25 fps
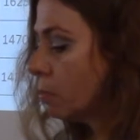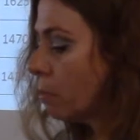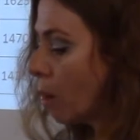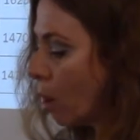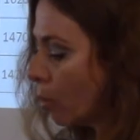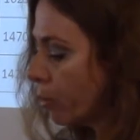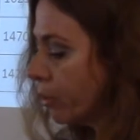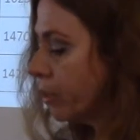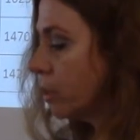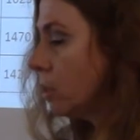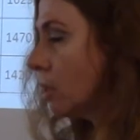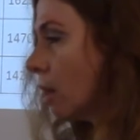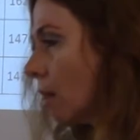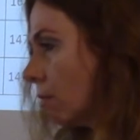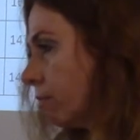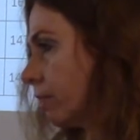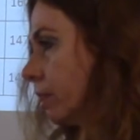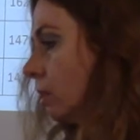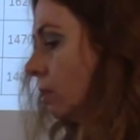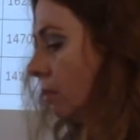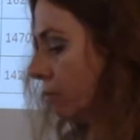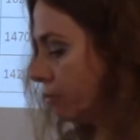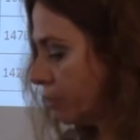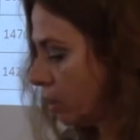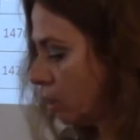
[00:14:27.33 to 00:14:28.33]
both
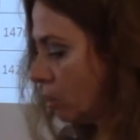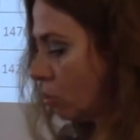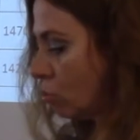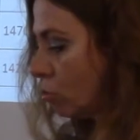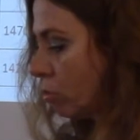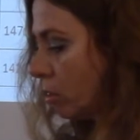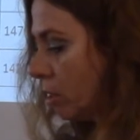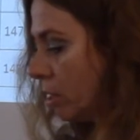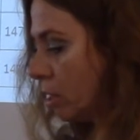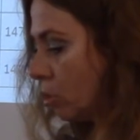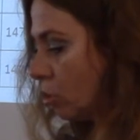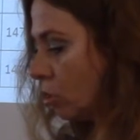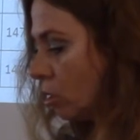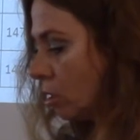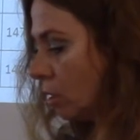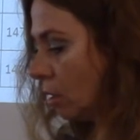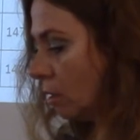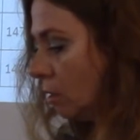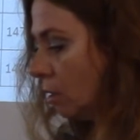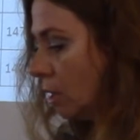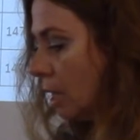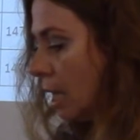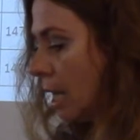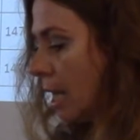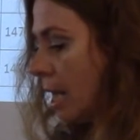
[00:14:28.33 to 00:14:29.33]
innovative and
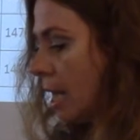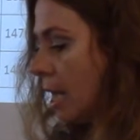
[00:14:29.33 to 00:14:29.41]
traditional.